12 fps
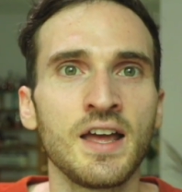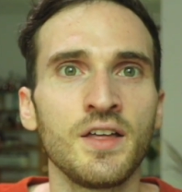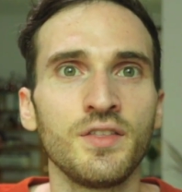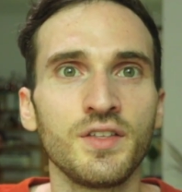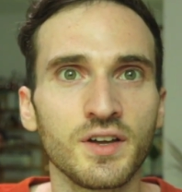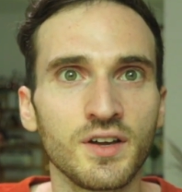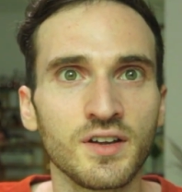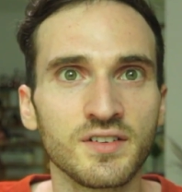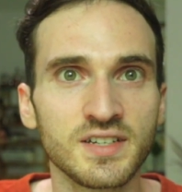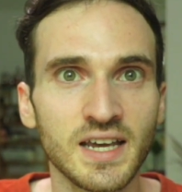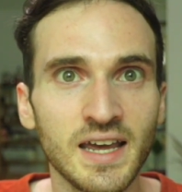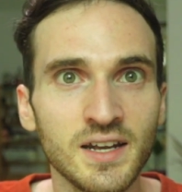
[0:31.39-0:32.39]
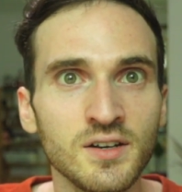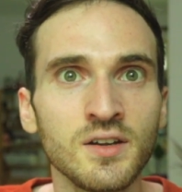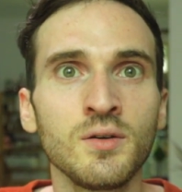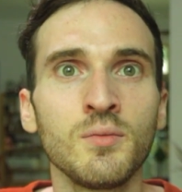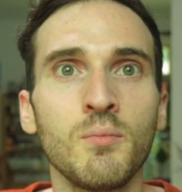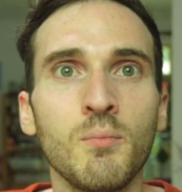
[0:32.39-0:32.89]
The 10
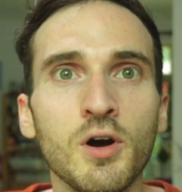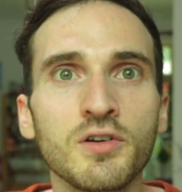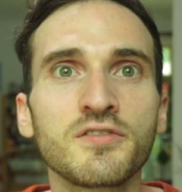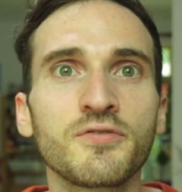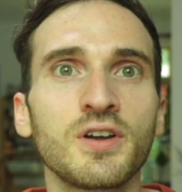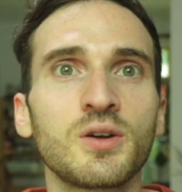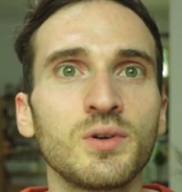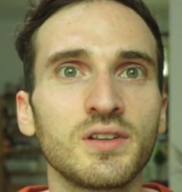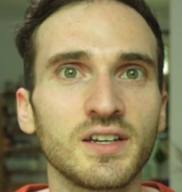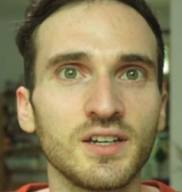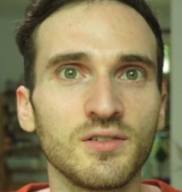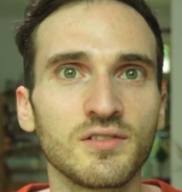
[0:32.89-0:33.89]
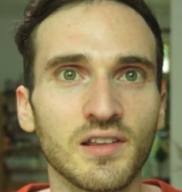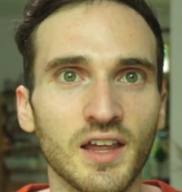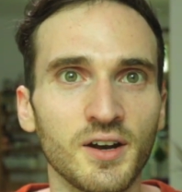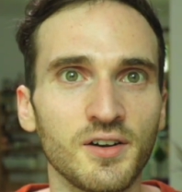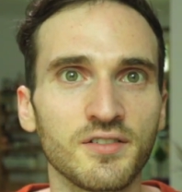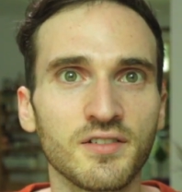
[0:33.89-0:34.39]
most frequently used
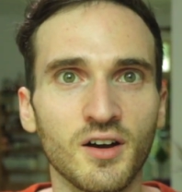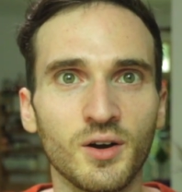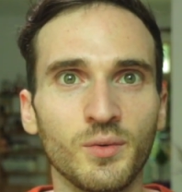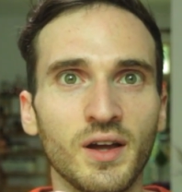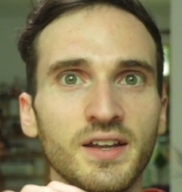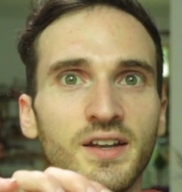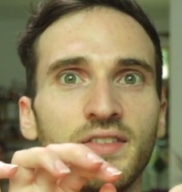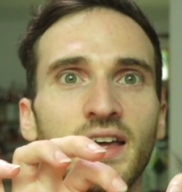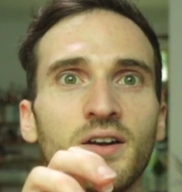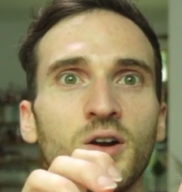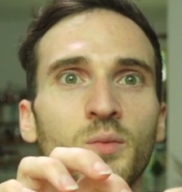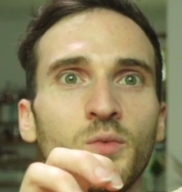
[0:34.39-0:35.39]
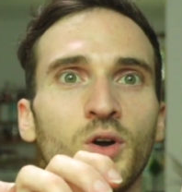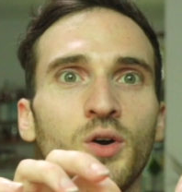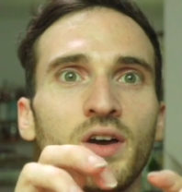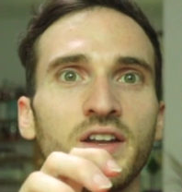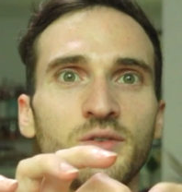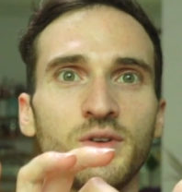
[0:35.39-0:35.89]
letters are right in that home row,
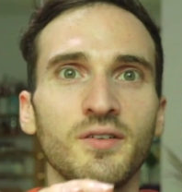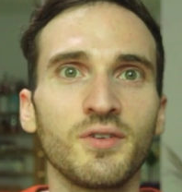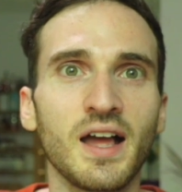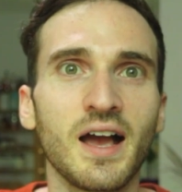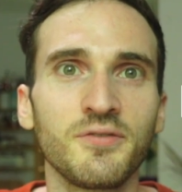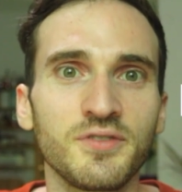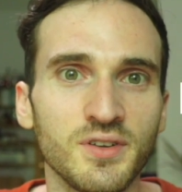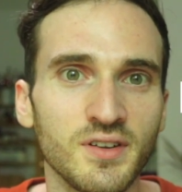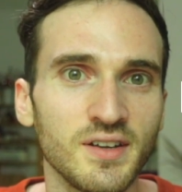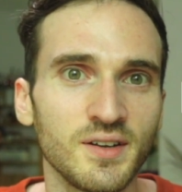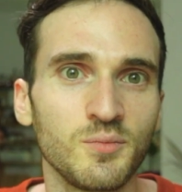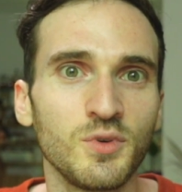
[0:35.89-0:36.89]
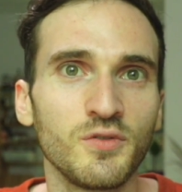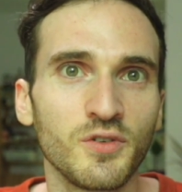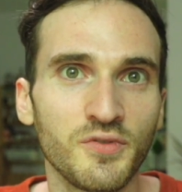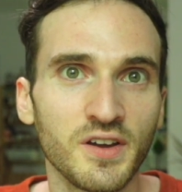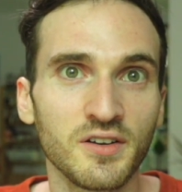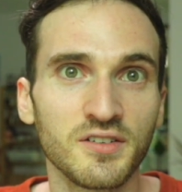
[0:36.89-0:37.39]
and you never have to move your
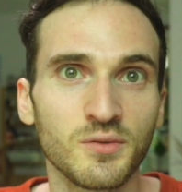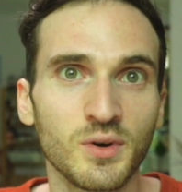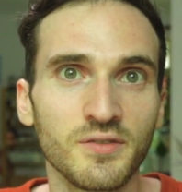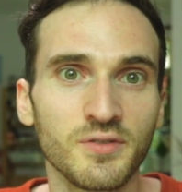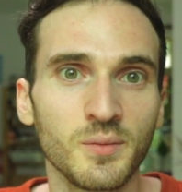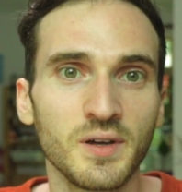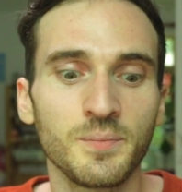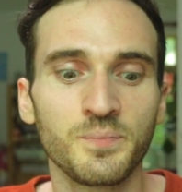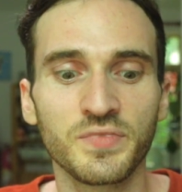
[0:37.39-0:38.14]
fingers away from it.